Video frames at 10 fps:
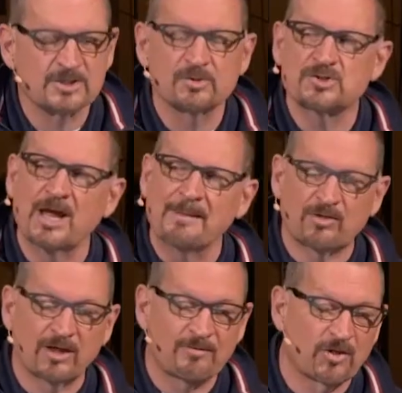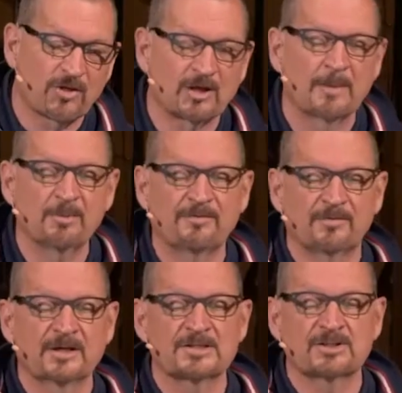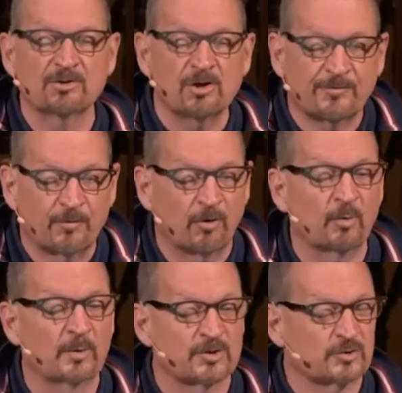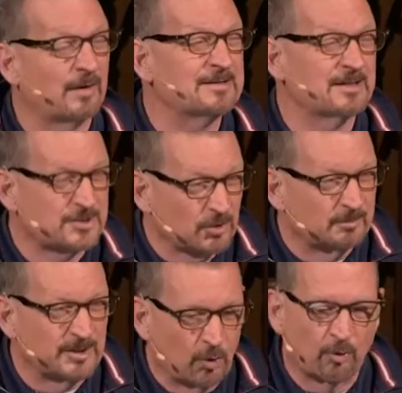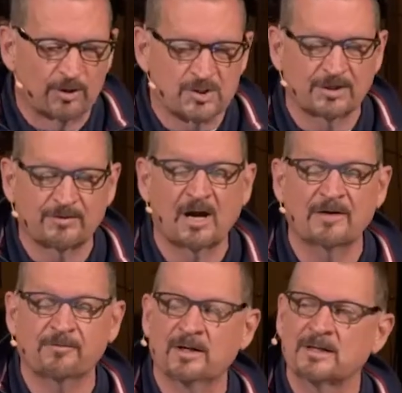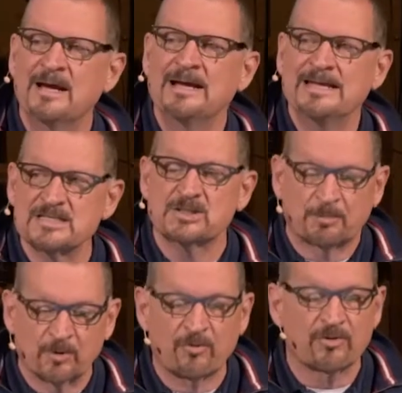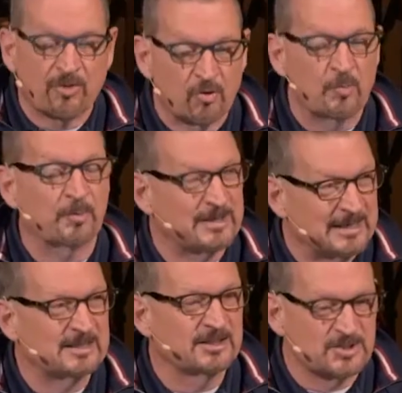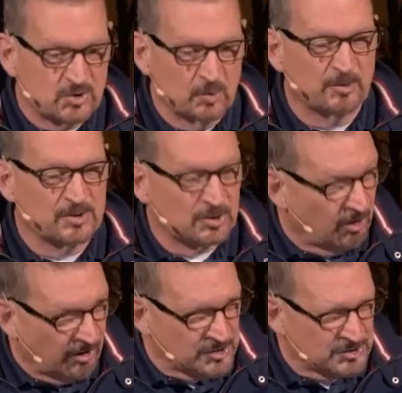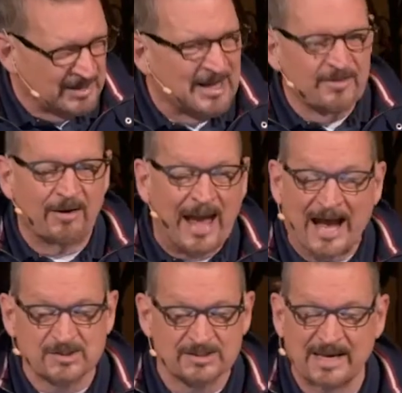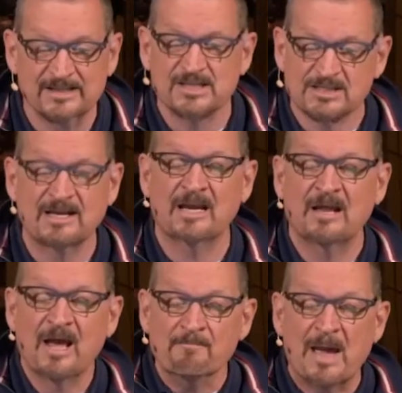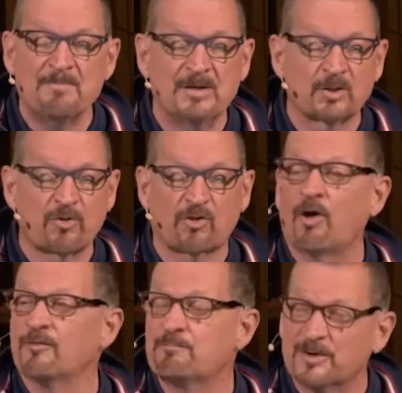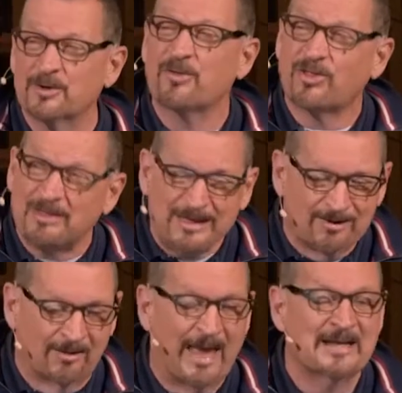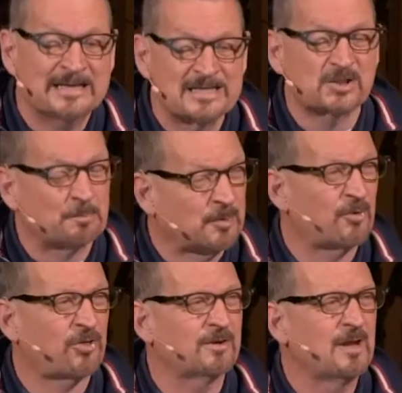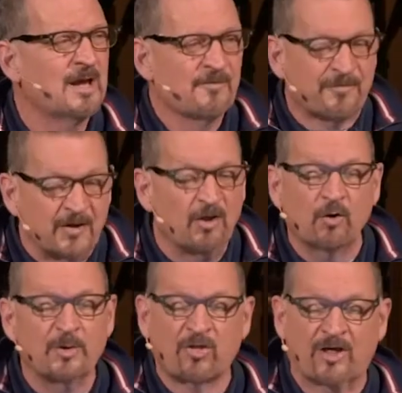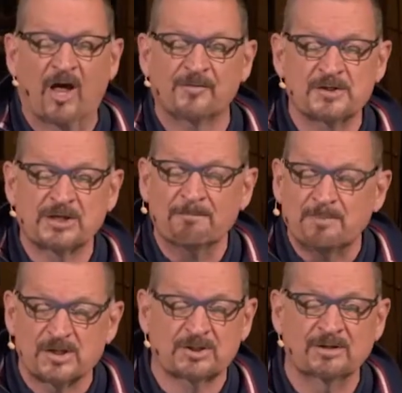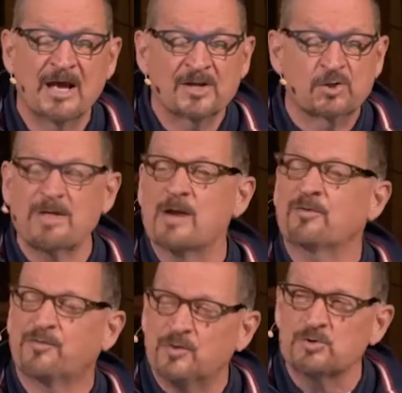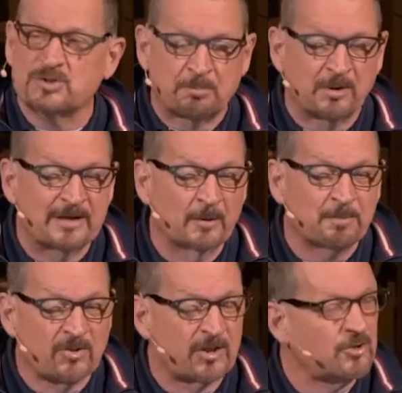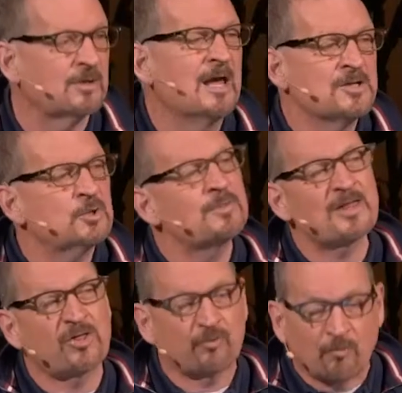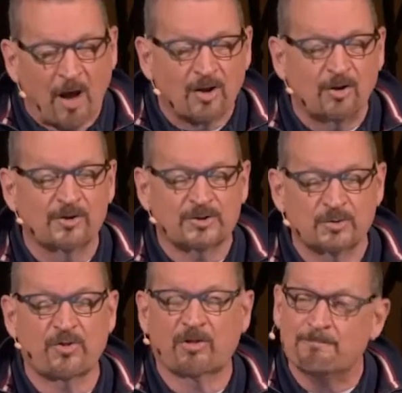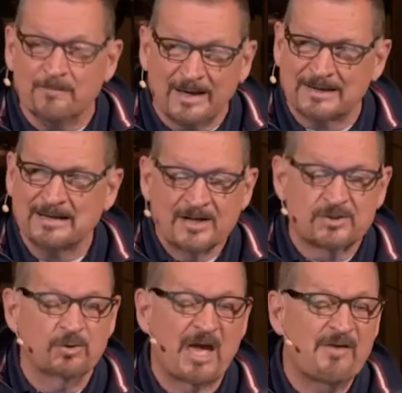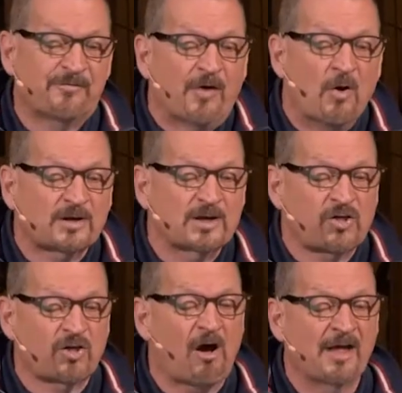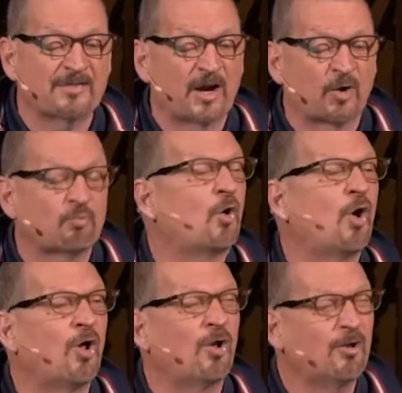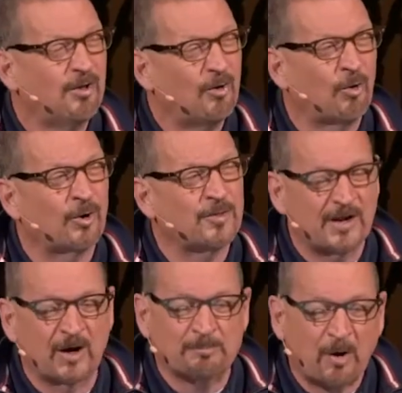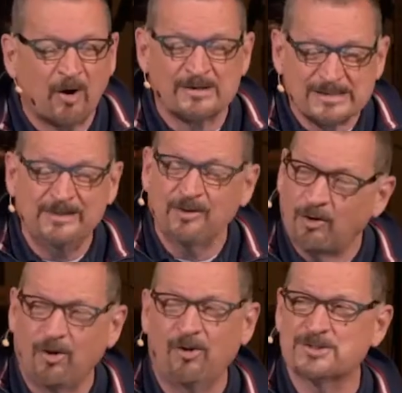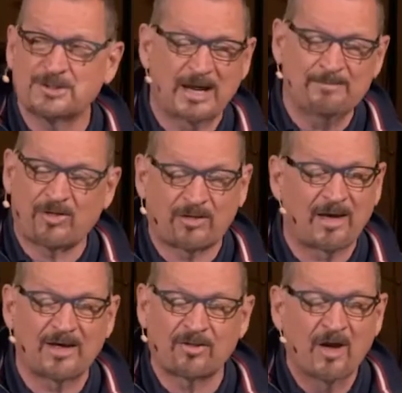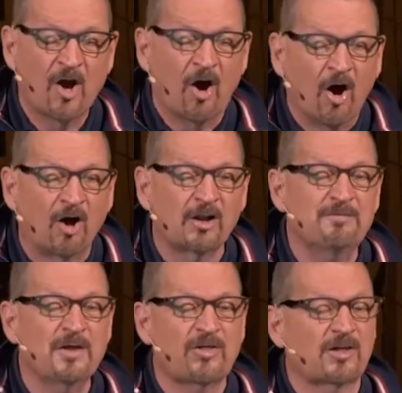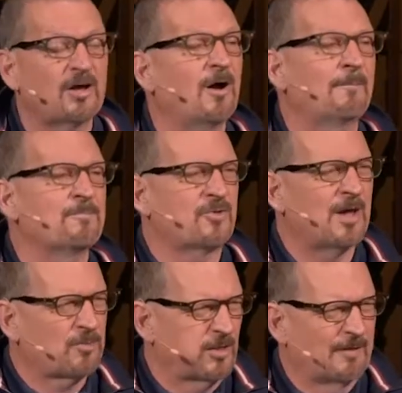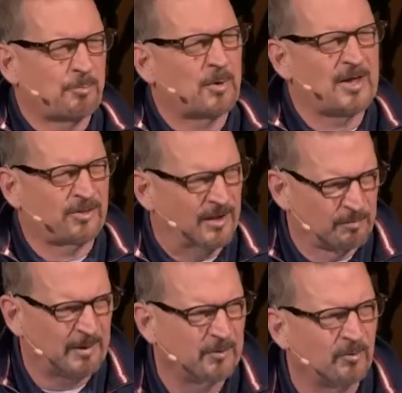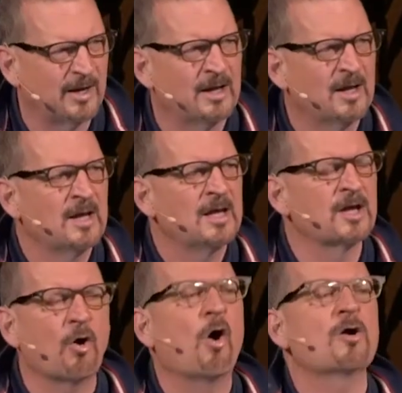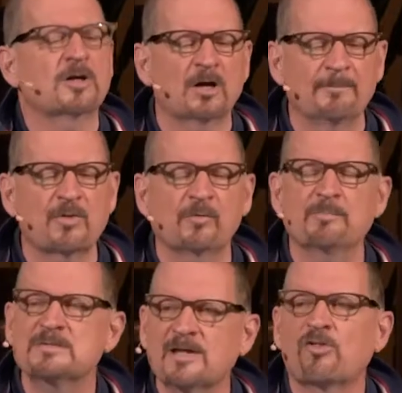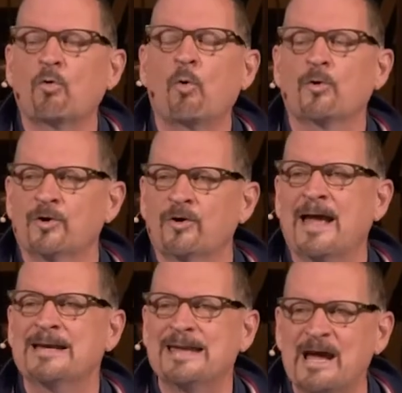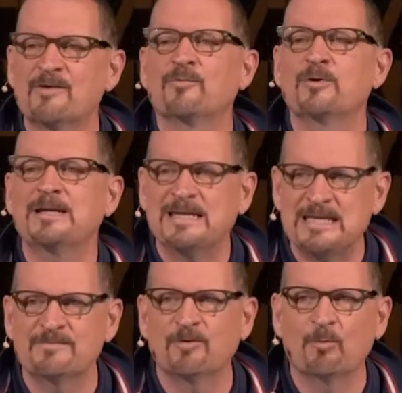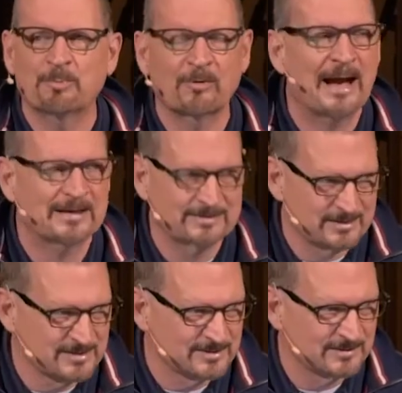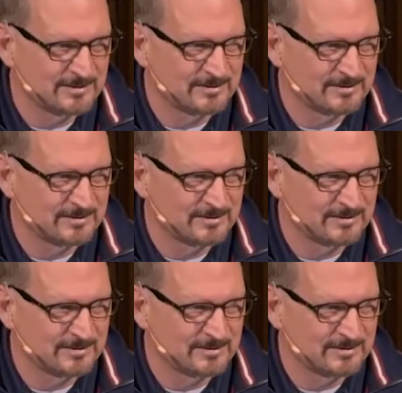So, James gives us a couple of things to look for when we're trying to determine the origin of conflict. Is the person superheated and supercharged? Their agitated state may be the result of bitter zeal. And is the person filled with selfish ambition? Do they refuse to play their position? Do they struggle to submit? Do they focus on their role or their part in the whole? James says all of this comes, James loves process, by the way, it all comes from disorder and every evil practice.